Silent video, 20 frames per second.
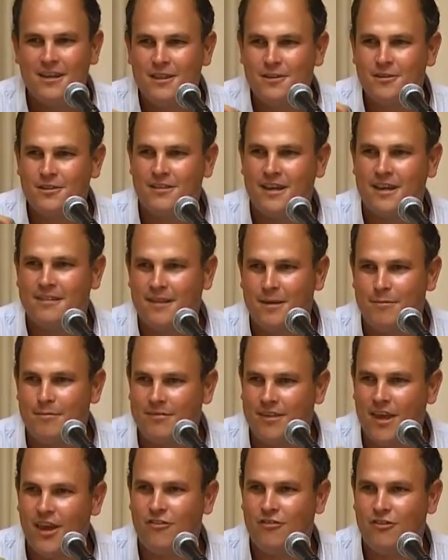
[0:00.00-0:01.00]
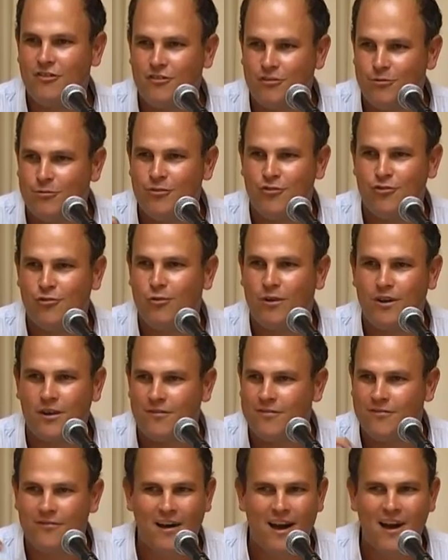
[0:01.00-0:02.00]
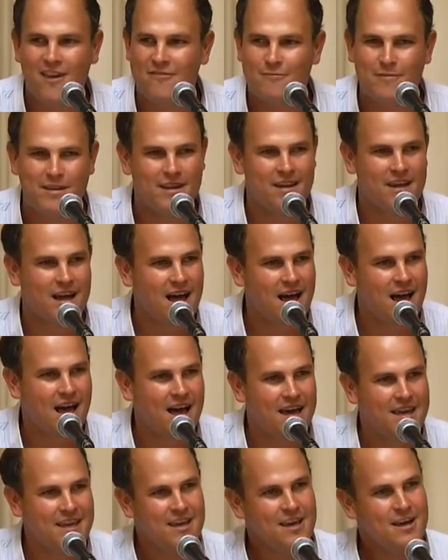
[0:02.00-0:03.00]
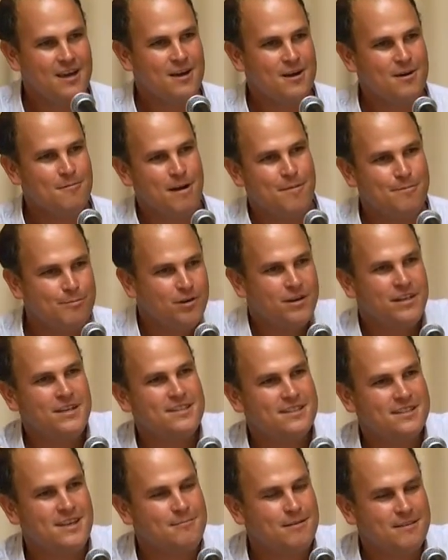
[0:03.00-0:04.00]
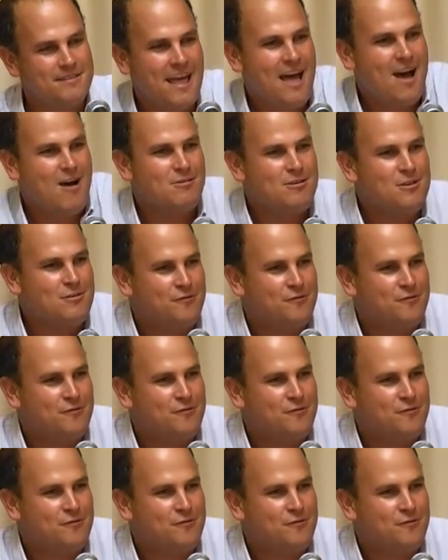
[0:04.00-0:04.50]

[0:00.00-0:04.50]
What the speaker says: There's that temptation to enjoy a 5-minute high by putting someone down.